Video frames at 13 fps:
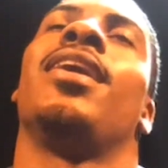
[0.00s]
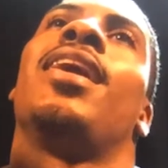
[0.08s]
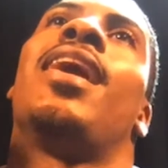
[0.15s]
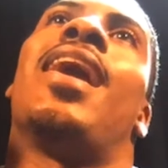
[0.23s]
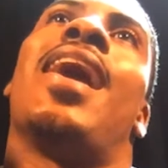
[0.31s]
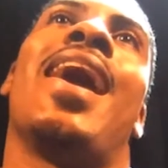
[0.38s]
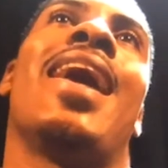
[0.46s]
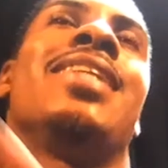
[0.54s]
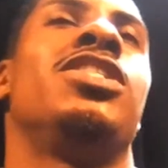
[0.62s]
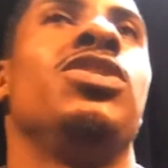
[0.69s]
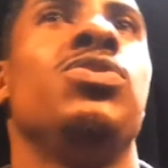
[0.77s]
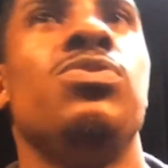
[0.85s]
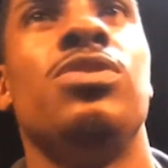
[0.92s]
had
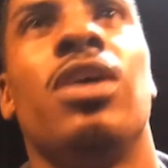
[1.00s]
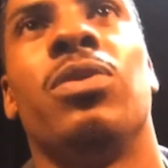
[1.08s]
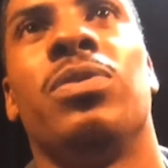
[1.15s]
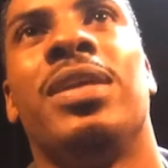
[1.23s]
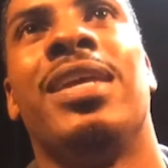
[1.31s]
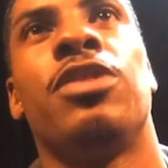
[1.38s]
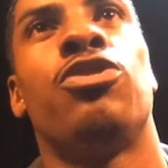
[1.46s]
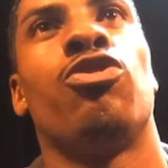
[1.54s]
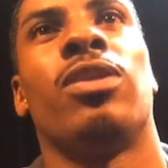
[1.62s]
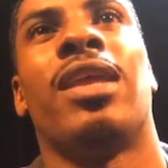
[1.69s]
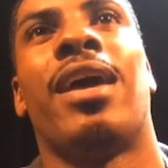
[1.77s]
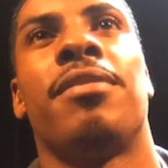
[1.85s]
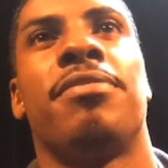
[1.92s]
to, get through a
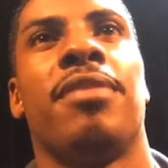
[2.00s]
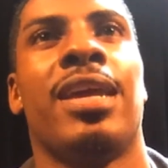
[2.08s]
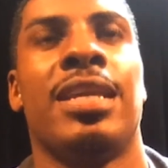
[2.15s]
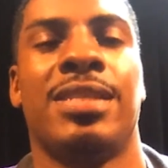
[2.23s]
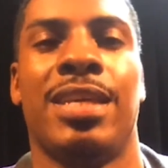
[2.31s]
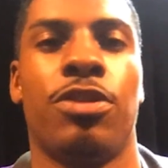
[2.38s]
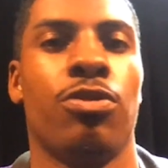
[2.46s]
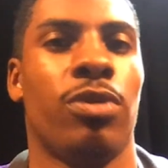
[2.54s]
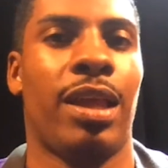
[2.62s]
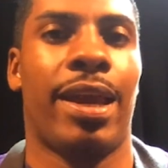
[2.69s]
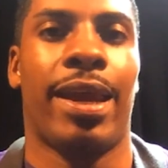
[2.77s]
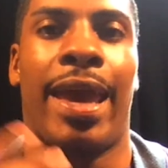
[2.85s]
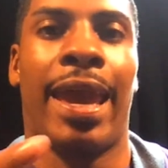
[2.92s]
lot of things, get through a
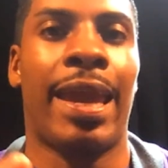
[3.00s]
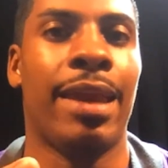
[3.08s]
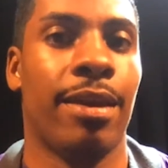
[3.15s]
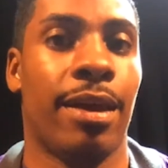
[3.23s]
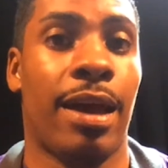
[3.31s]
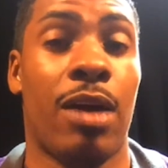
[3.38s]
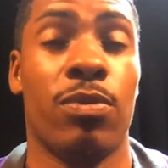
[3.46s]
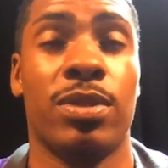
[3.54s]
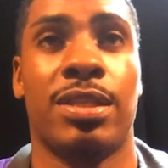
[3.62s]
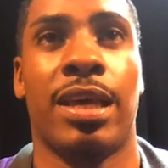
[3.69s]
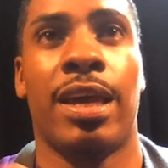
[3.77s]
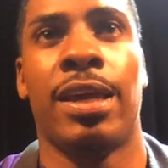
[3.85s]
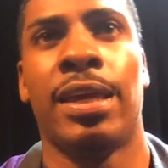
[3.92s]
lot of hate, I would
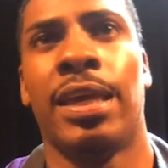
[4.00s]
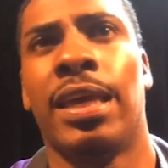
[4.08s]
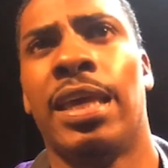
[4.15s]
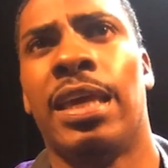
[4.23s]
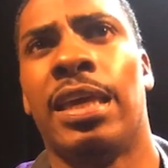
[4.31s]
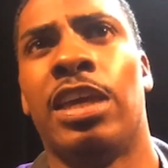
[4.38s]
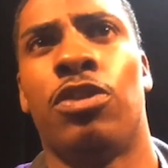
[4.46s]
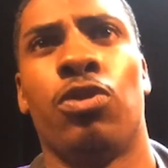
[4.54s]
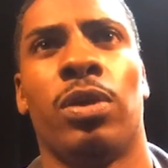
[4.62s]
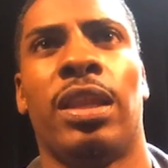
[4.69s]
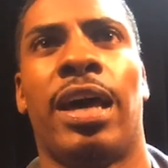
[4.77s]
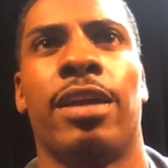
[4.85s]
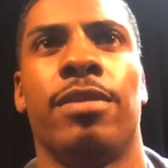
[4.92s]
say, get through a
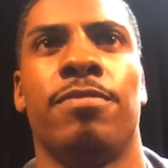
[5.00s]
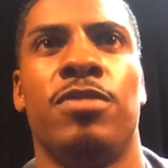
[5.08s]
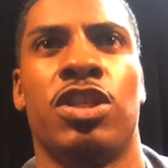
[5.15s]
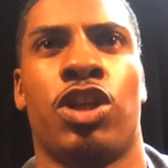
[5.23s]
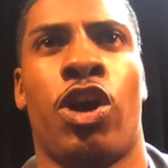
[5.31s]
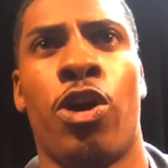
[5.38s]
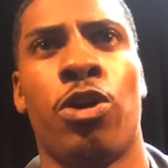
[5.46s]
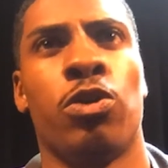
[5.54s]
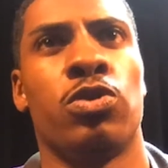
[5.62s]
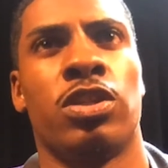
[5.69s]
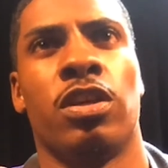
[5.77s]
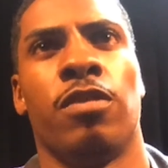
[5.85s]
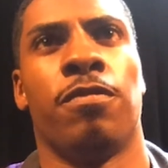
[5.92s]
lot of just
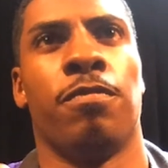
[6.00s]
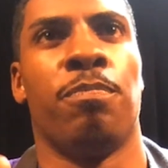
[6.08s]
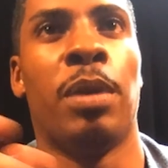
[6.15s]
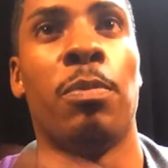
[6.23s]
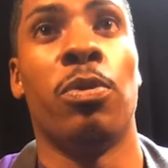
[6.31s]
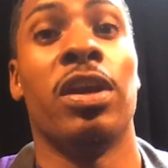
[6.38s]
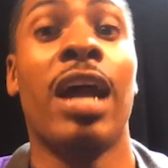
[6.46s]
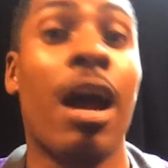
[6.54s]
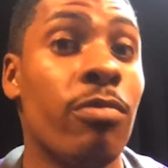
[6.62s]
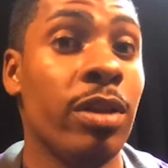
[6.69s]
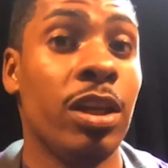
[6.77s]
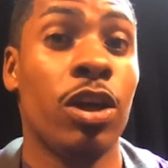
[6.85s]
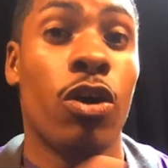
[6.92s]
hurdles of people not
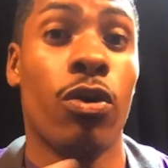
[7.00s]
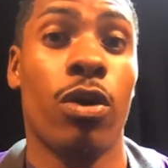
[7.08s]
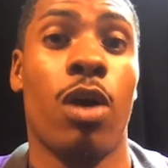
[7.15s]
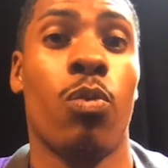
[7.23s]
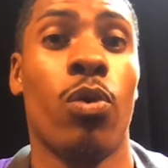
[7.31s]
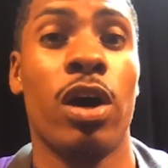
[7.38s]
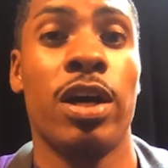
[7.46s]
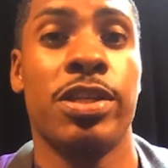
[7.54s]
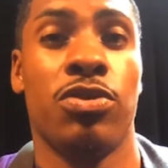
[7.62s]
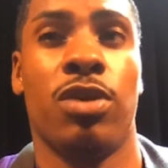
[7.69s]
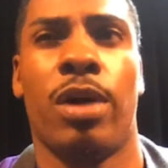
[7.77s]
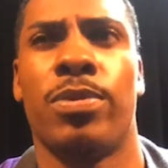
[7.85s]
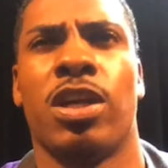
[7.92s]
really knowing who I was.
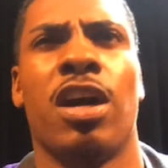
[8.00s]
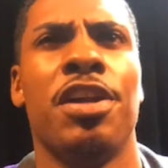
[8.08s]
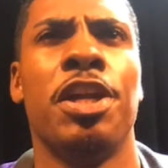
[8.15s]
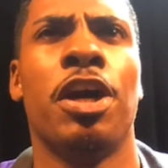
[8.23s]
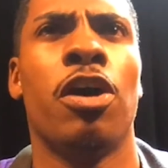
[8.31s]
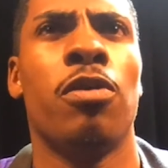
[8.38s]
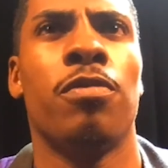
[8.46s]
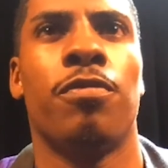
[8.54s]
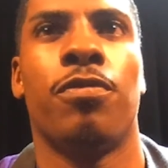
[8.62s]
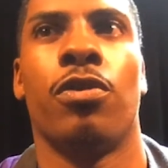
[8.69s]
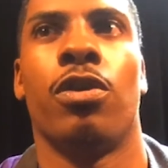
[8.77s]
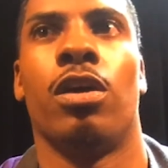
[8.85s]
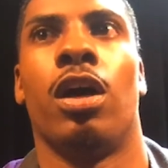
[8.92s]
I was unknown
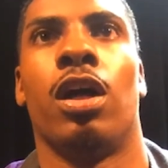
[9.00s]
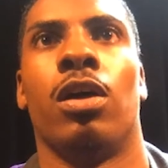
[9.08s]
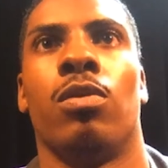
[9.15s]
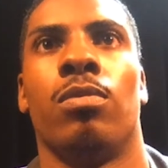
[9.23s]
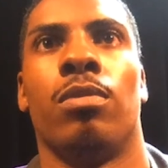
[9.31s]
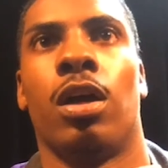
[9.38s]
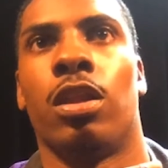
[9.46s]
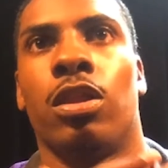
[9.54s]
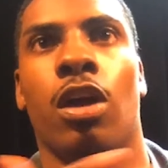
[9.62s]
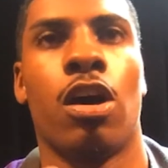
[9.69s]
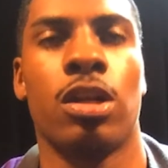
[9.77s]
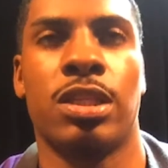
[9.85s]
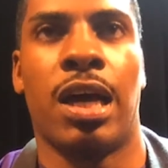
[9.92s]
for a
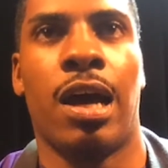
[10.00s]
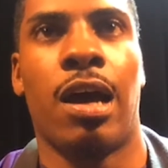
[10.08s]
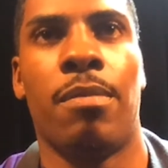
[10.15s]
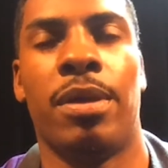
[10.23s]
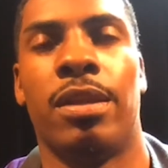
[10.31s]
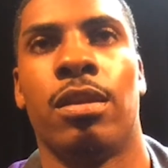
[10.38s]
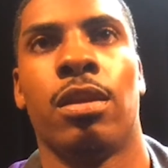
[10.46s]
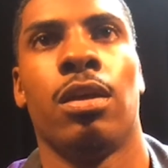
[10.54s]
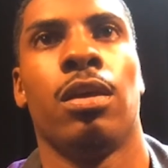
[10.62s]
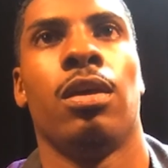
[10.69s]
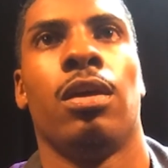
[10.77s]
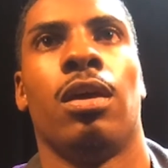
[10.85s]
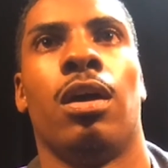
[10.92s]
long time.
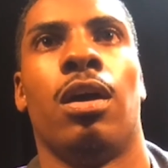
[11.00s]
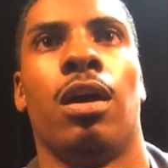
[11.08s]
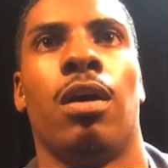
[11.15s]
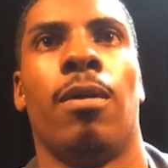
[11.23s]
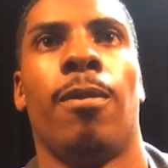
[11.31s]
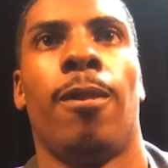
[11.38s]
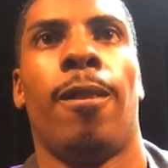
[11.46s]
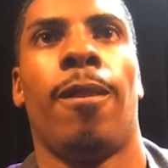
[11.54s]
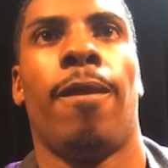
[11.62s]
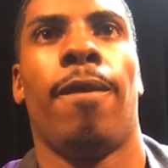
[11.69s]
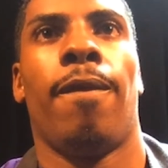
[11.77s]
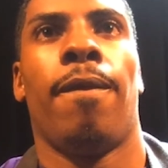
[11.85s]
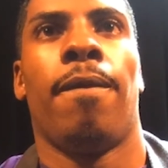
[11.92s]
And
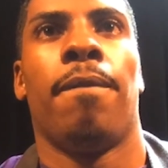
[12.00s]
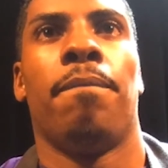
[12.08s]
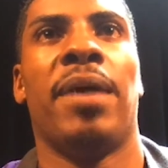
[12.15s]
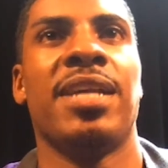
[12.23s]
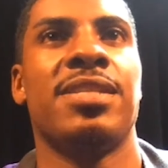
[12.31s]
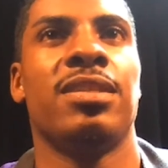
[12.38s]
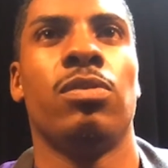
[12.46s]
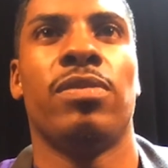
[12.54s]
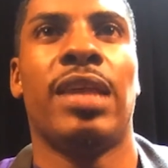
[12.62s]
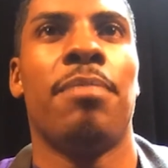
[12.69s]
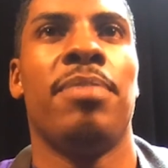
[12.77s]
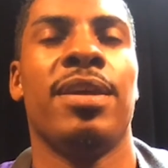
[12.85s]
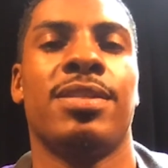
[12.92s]
basically, with
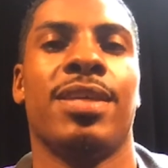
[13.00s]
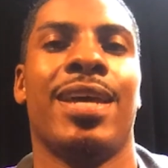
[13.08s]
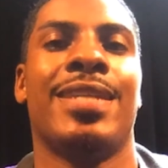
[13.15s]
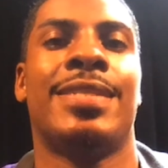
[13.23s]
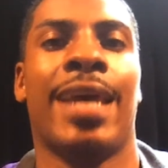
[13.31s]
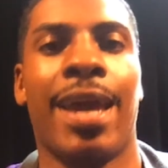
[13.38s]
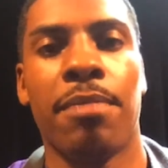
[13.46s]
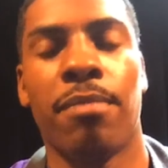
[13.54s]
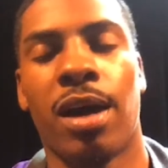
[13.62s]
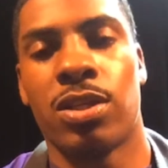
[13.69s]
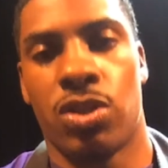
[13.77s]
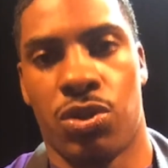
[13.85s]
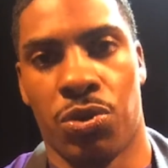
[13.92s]
that being said, take my
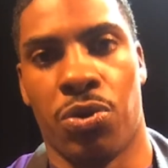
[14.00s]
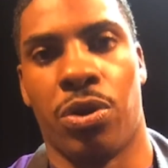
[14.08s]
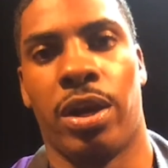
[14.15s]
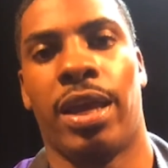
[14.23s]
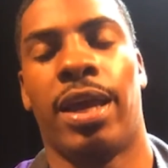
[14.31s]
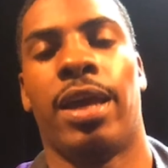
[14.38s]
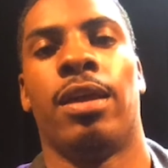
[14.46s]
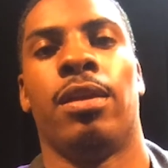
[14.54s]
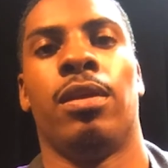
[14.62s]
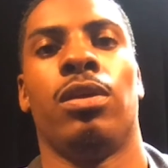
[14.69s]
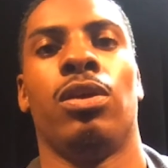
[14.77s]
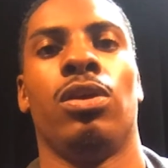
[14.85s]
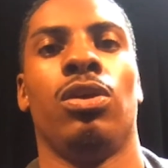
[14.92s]
story and
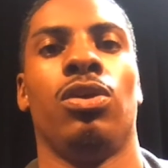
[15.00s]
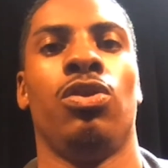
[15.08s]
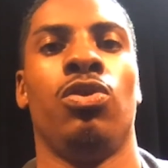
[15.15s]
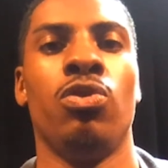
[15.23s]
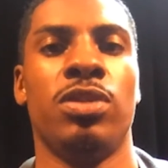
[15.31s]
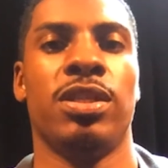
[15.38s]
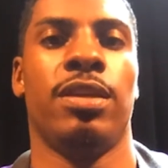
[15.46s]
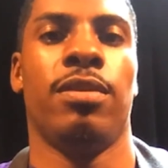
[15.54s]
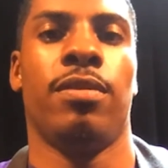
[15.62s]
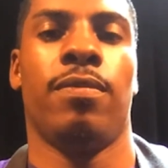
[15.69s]
use it